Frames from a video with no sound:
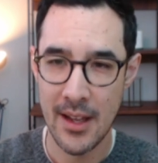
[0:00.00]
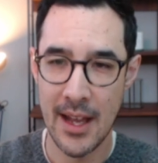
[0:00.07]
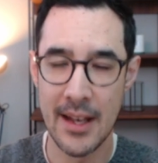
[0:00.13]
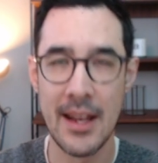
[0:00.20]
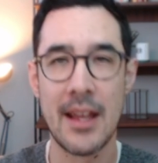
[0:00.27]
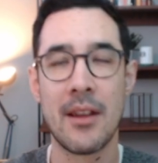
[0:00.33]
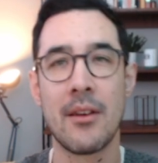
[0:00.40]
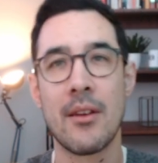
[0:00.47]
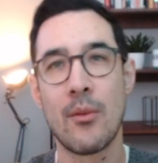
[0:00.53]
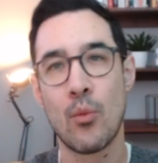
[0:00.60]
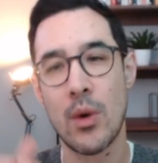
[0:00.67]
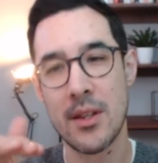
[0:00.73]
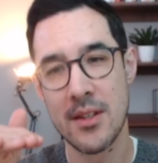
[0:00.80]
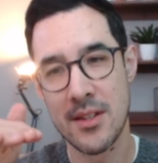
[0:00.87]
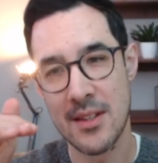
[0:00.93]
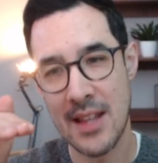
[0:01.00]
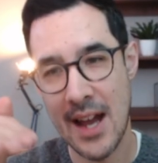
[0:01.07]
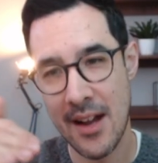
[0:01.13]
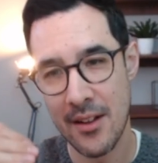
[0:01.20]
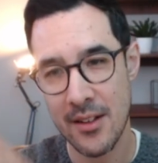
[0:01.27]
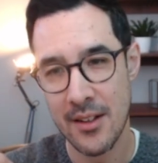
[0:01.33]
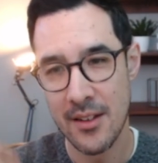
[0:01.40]
And then once
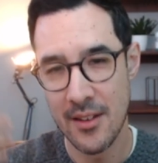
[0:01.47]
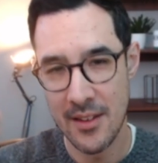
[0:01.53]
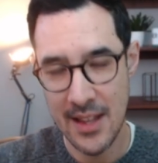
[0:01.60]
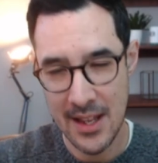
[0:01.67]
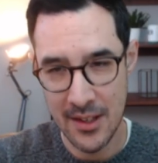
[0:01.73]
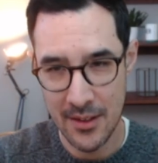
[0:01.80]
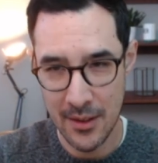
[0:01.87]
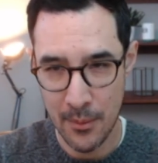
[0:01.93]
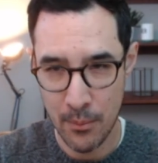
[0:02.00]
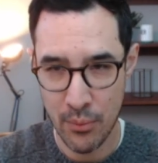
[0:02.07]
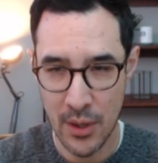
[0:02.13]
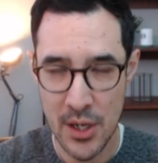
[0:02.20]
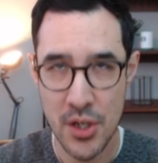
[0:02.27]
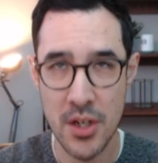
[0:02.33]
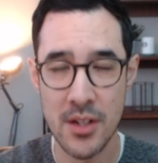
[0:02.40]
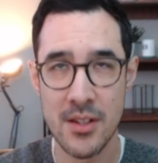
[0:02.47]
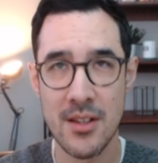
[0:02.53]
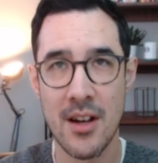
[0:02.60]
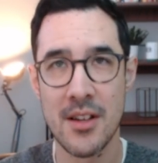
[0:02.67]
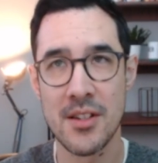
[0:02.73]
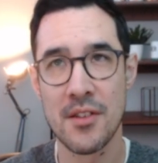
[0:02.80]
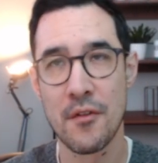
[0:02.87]
that then pressure
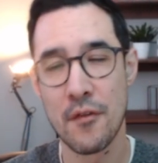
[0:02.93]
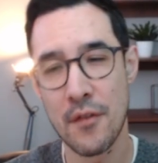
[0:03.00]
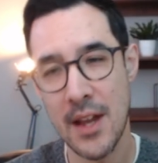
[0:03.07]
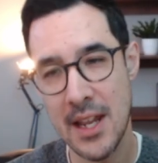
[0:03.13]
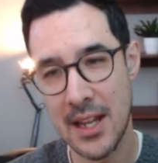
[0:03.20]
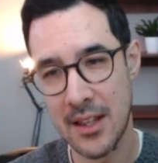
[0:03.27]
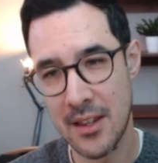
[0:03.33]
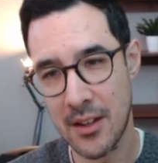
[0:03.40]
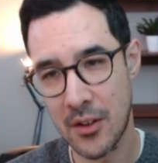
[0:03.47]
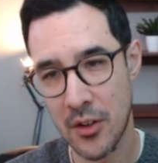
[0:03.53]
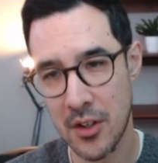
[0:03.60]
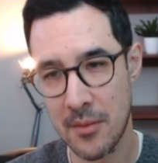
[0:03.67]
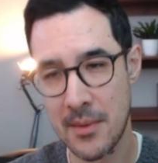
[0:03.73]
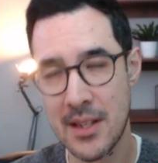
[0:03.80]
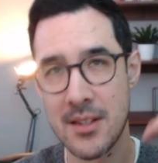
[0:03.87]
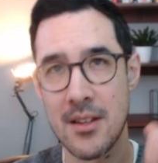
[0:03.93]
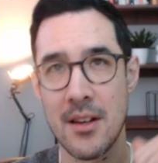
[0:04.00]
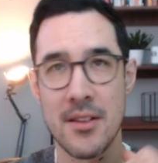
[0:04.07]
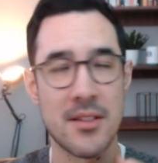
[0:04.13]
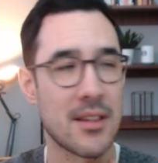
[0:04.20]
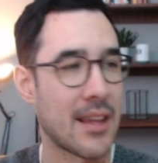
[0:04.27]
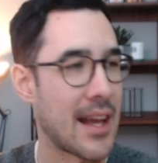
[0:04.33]
starts to fade, the economy
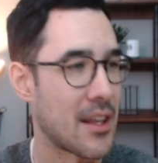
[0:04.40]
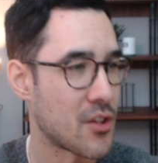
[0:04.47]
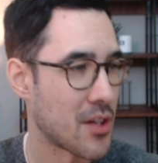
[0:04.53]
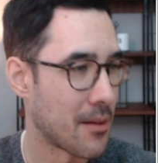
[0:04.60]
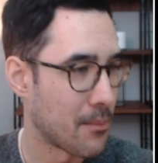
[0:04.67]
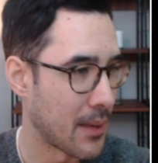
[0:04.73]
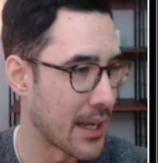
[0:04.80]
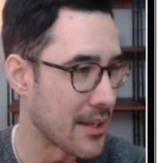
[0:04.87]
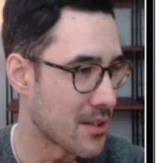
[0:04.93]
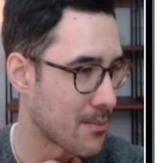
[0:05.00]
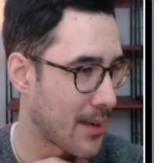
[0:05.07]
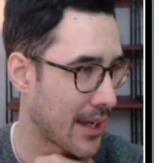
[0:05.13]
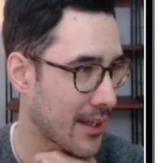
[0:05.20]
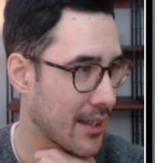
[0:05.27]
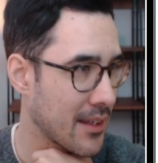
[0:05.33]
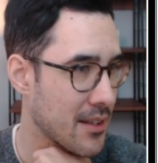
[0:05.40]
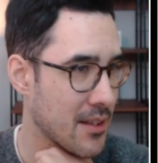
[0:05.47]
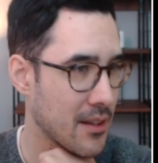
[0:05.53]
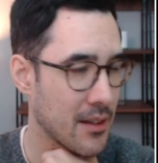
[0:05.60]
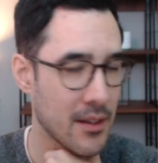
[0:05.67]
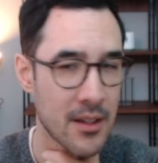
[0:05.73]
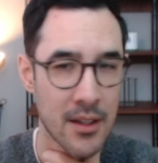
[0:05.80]
starts to catch up pace back
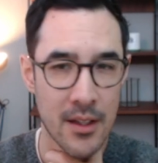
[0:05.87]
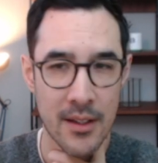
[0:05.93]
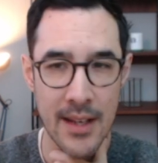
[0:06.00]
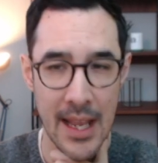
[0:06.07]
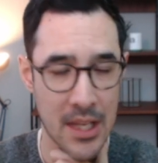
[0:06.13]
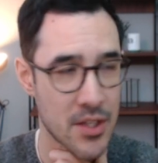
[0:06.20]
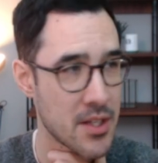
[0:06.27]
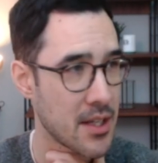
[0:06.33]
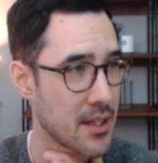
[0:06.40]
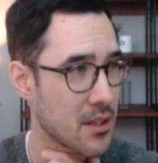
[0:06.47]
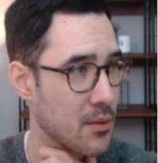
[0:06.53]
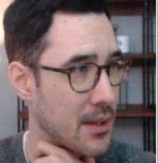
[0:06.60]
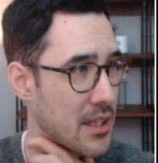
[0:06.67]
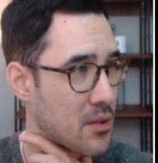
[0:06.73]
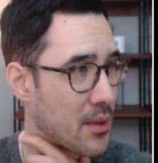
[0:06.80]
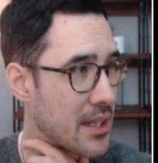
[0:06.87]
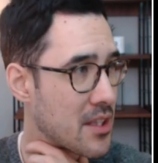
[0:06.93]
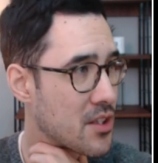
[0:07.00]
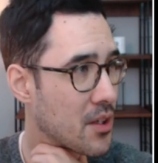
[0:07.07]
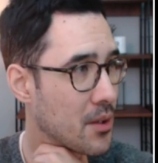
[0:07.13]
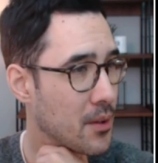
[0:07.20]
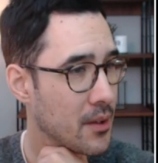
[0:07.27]
into next year in
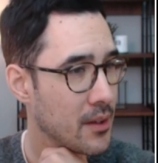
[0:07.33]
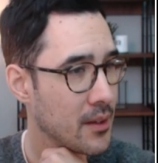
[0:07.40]
2022.